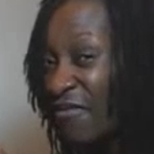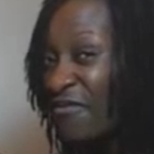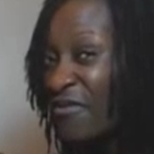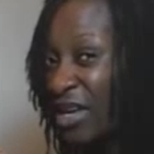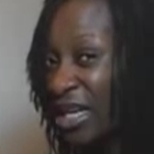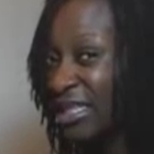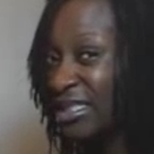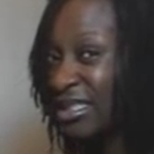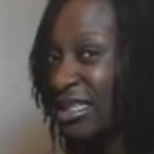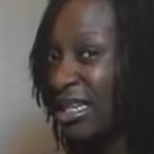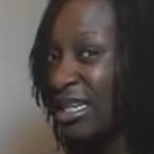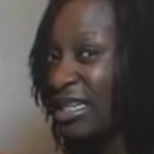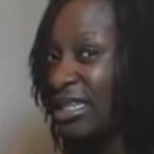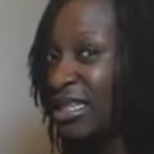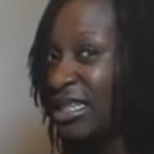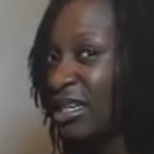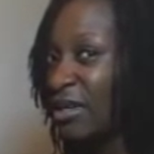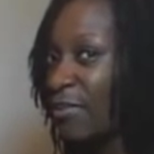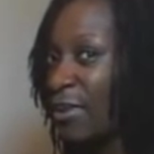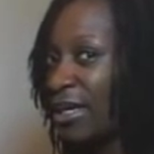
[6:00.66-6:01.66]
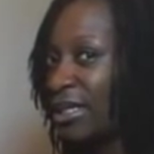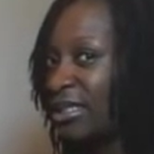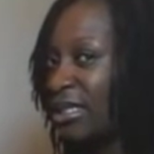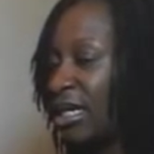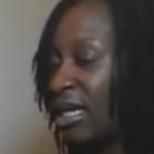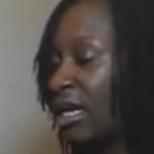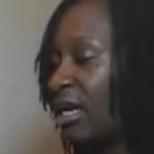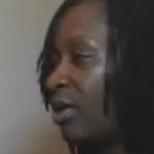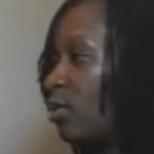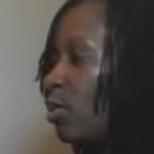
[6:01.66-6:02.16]
if it's needed,
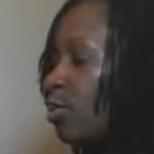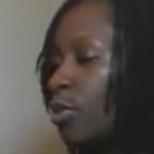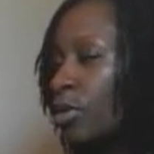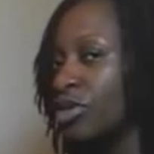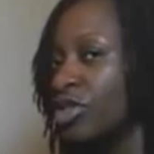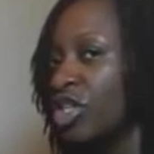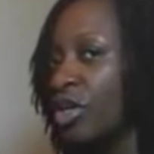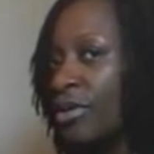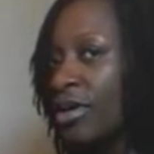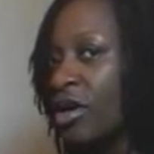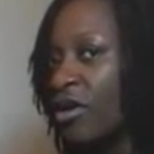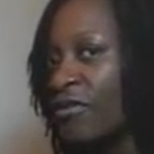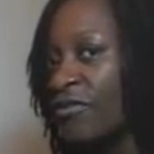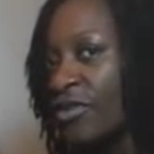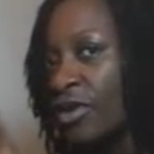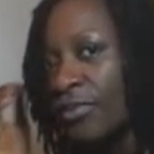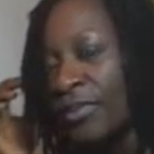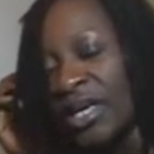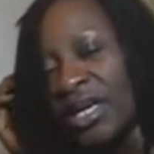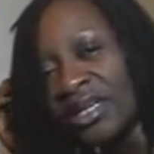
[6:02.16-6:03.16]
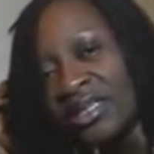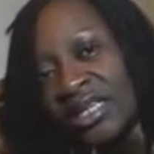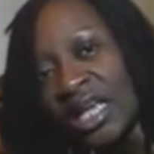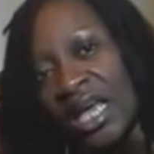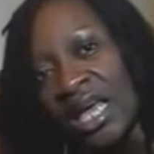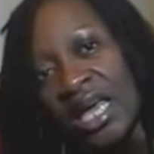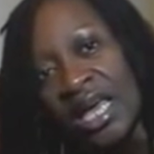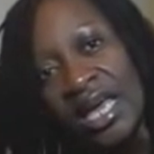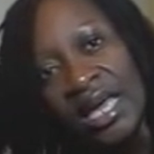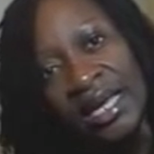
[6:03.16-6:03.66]
basically. We won't do it often because
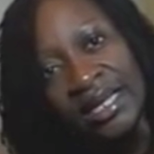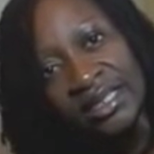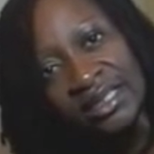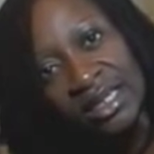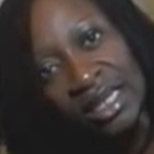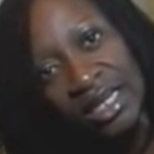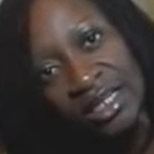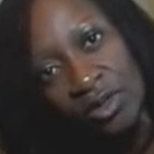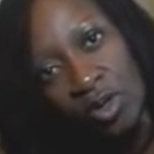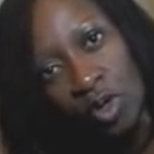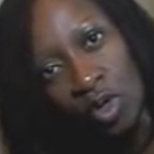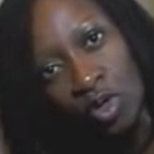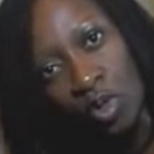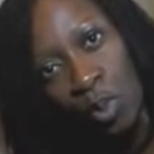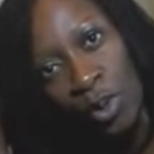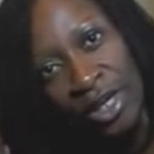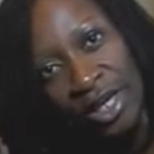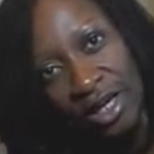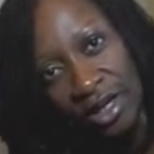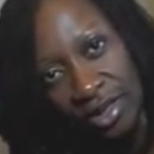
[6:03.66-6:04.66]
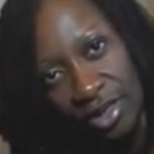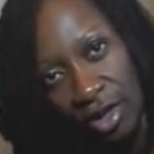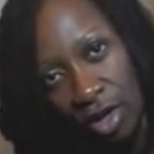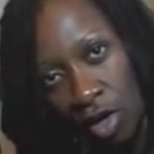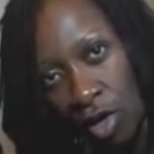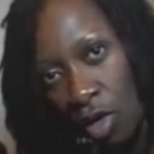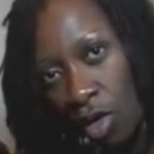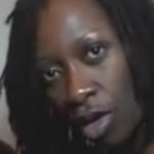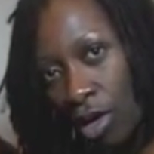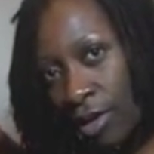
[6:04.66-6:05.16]
it's, it could weaken the
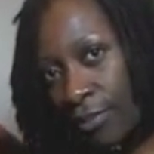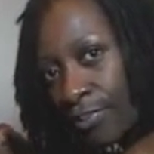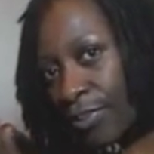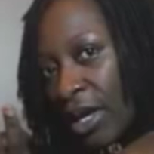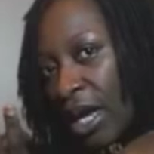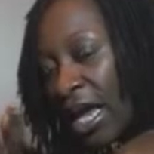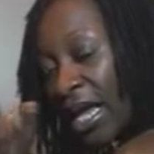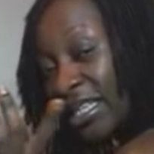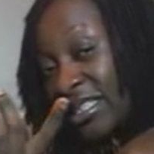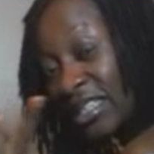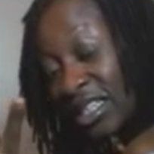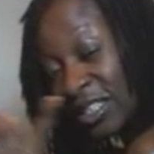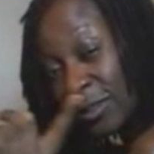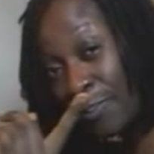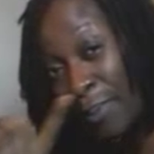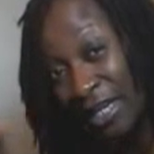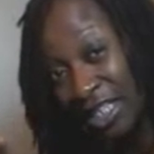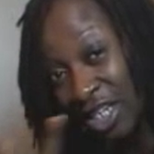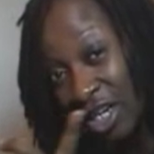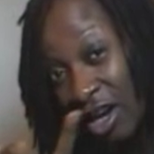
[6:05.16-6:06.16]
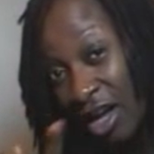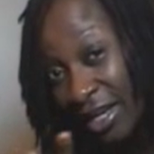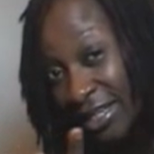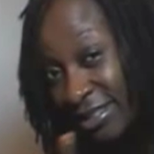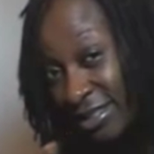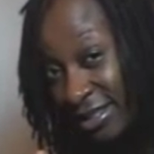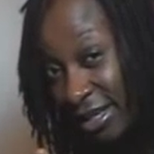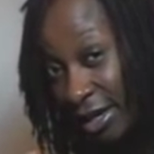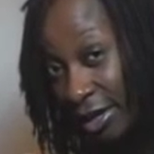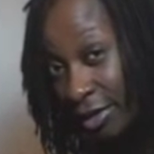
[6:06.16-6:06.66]
lock. It's a
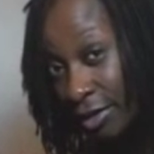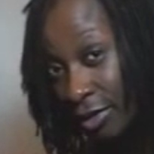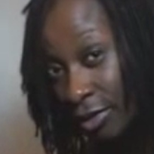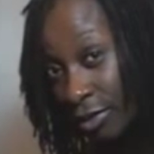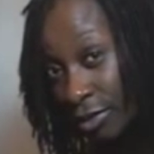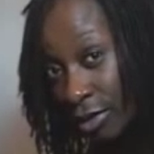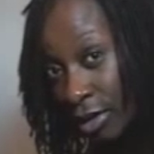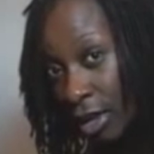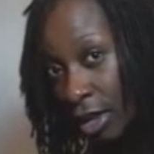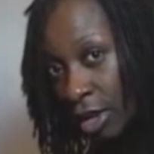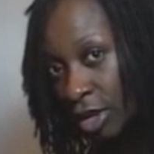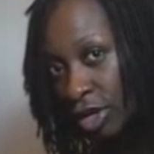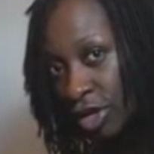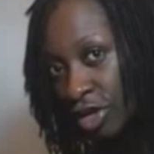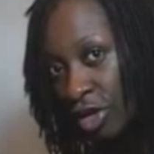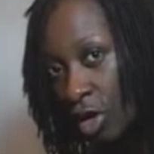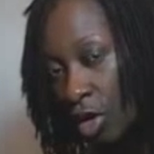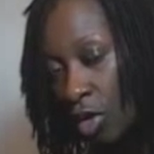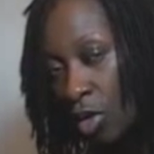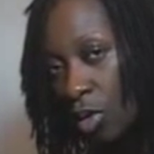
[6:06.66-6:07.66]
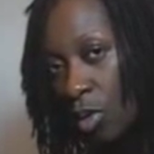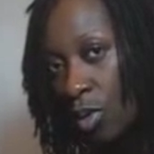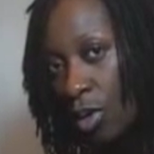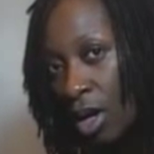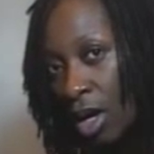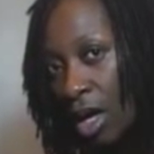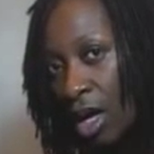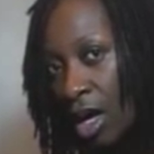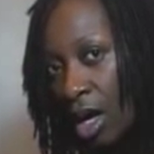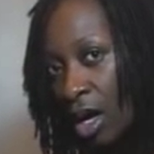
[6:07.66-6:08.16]
specialized skill,
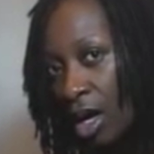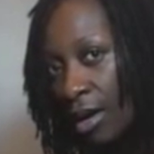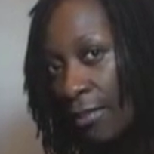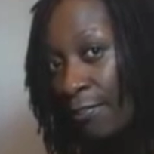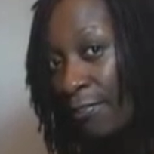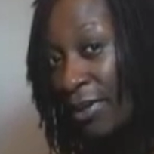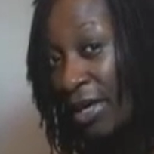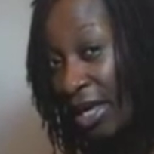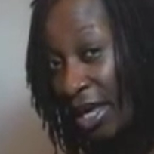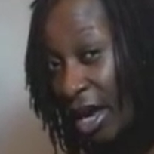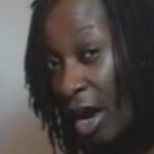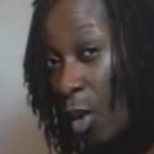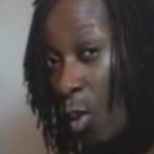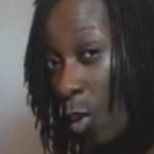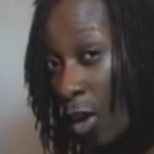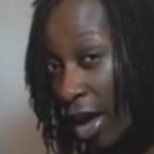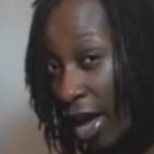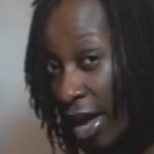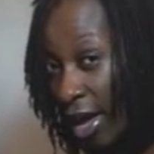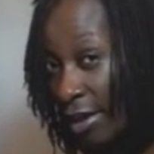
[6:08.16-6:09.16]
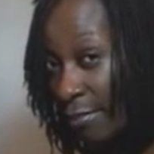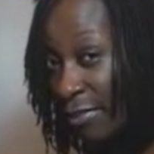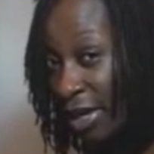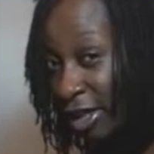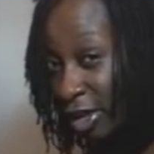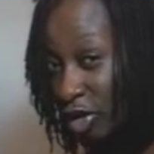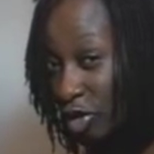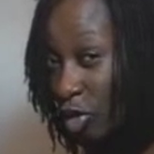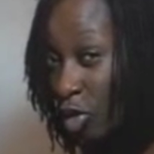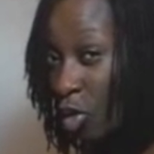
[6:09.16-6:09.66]
so um, be aware.
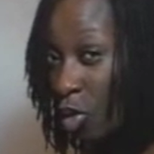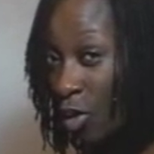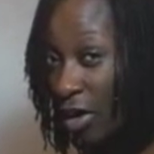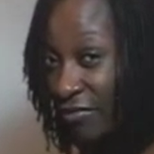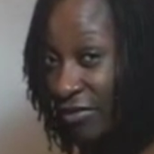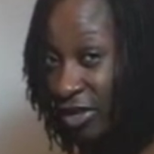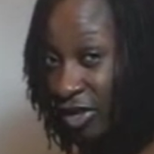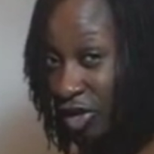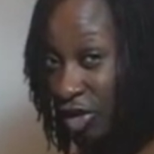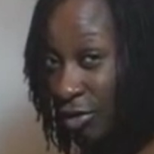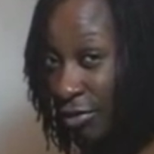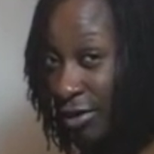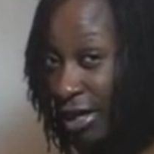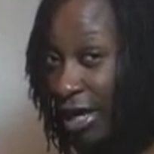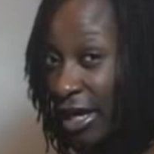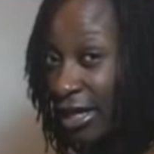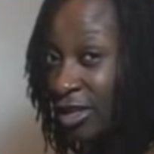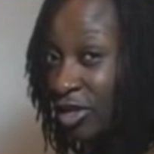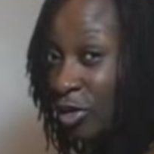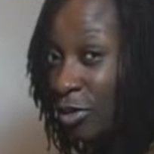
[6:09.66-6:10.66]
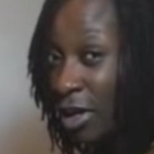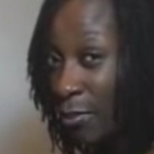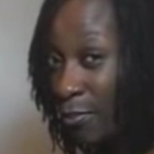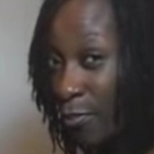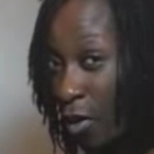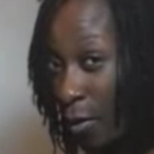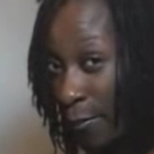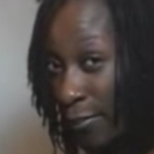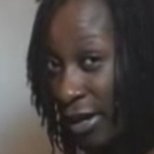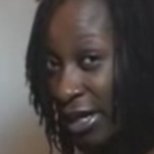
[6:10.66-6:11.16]
Make sure whoever's doing it is doing it
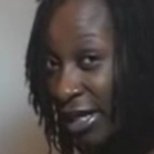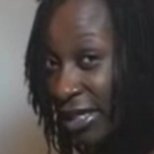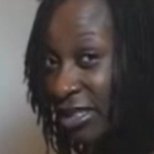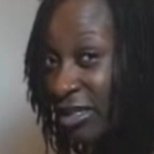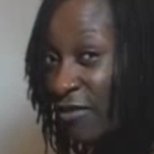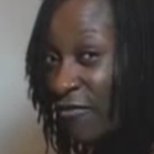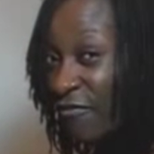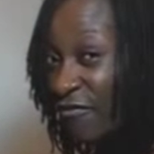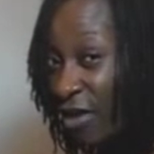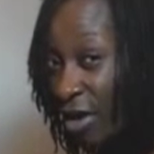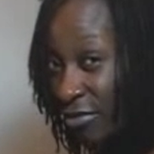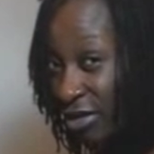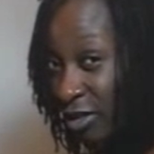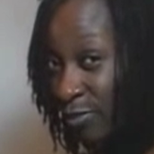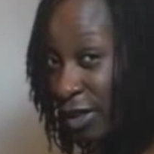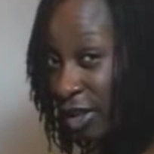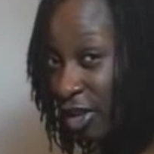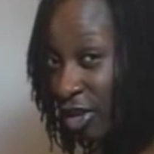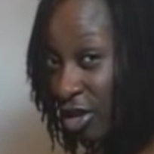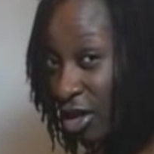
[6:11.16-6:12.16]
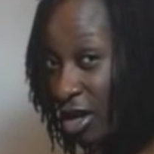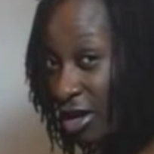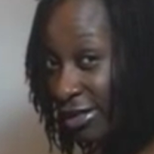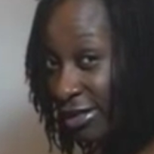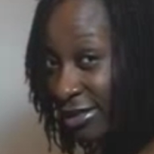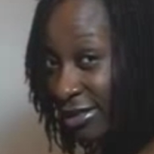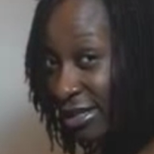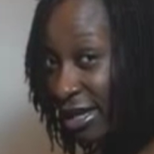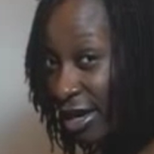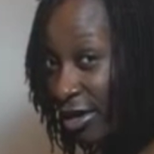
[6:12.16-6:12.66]
properly. It's a very
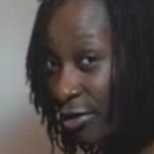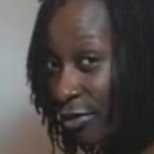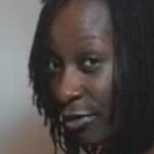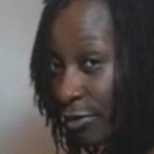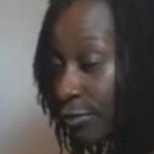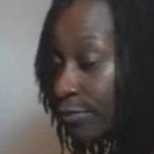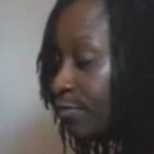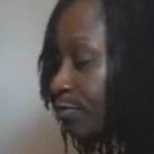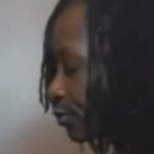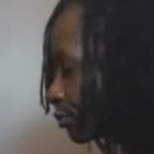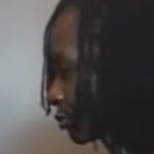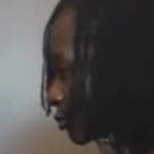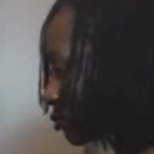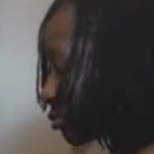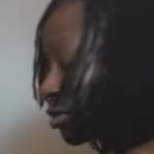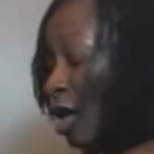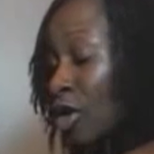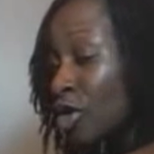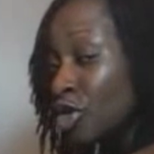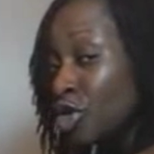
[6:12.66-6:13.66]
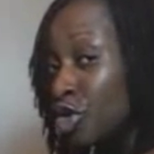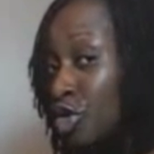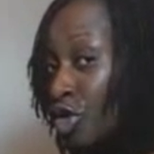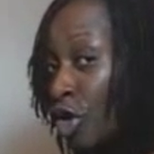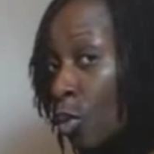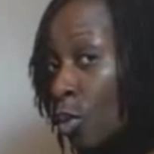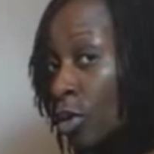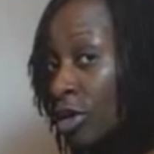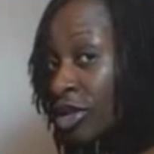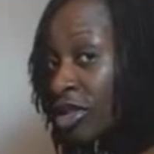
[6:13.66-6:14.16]
specialized skill. You
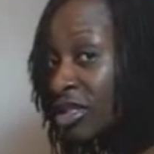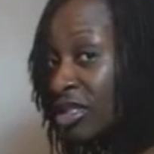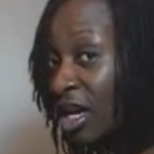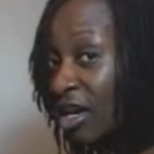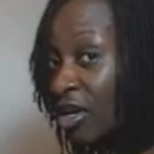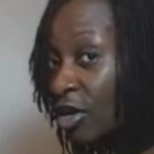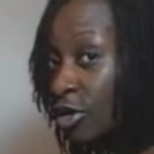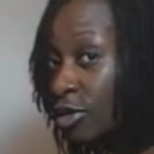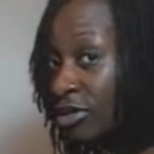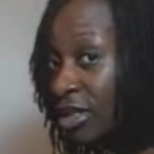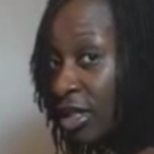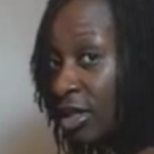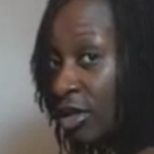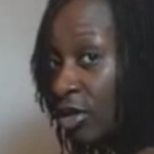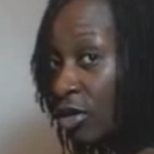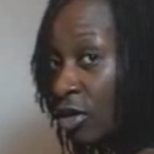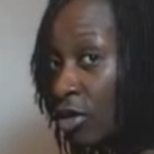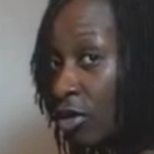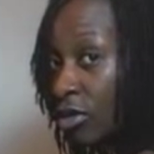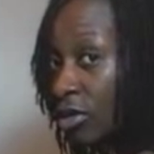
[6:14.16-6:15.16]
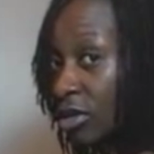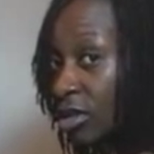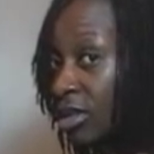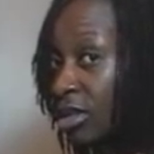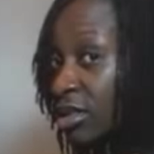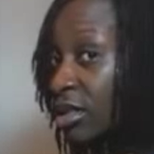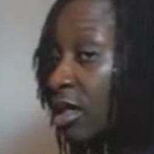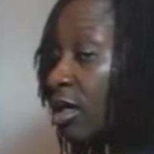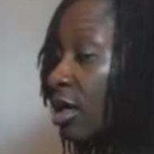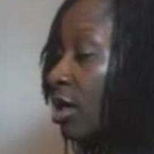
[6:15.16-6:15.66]
don't want to start losing your
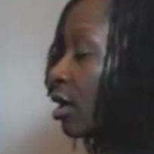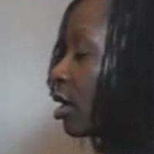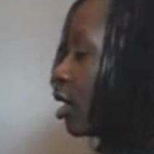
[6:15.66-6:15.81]
locks